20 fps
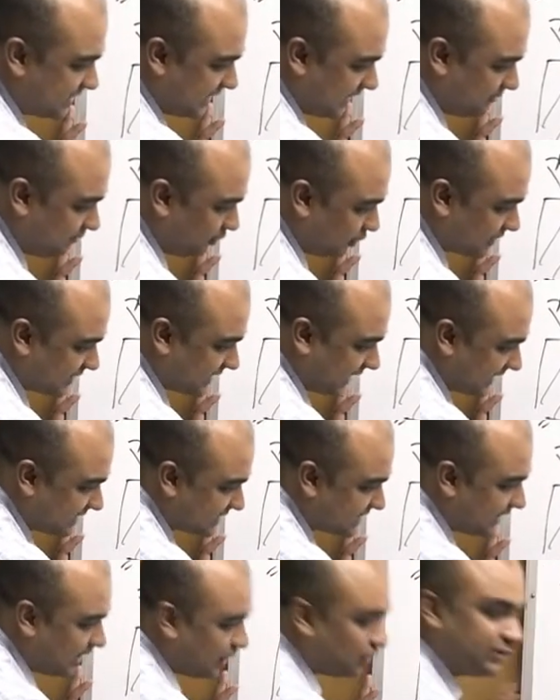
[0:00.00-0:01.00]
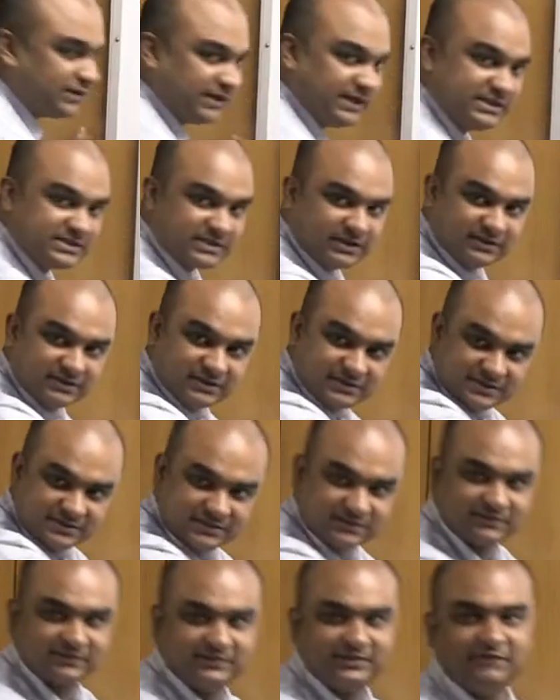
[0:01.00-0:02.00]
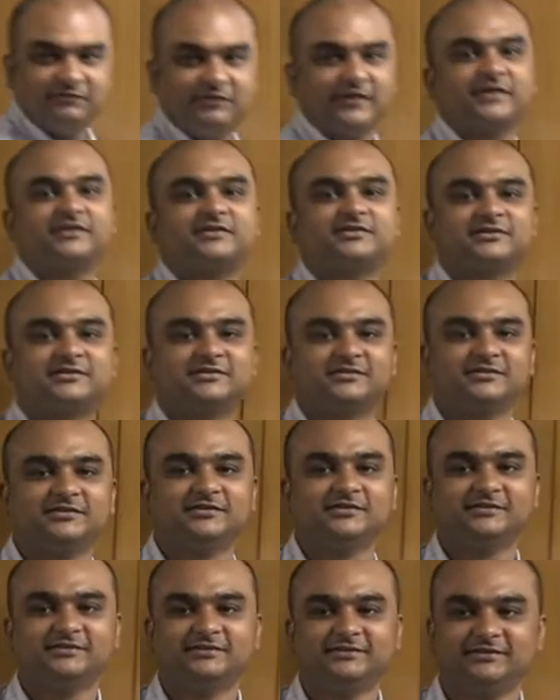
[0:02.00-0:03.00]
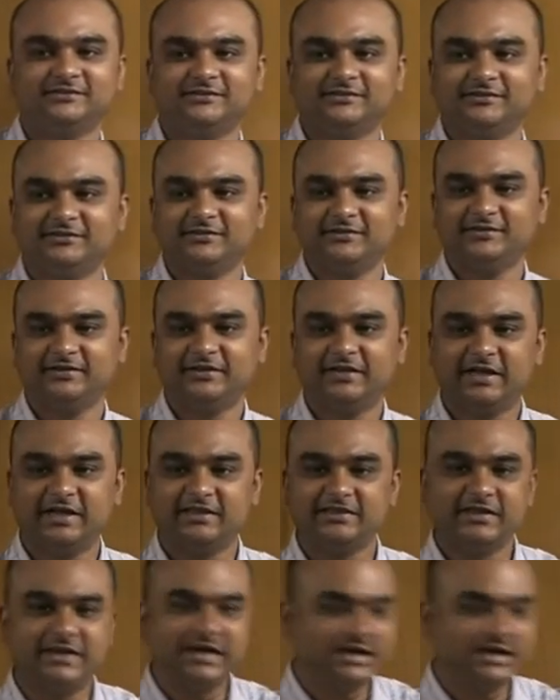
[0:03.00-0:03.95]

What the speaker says: both cancel out each other's effects. And the net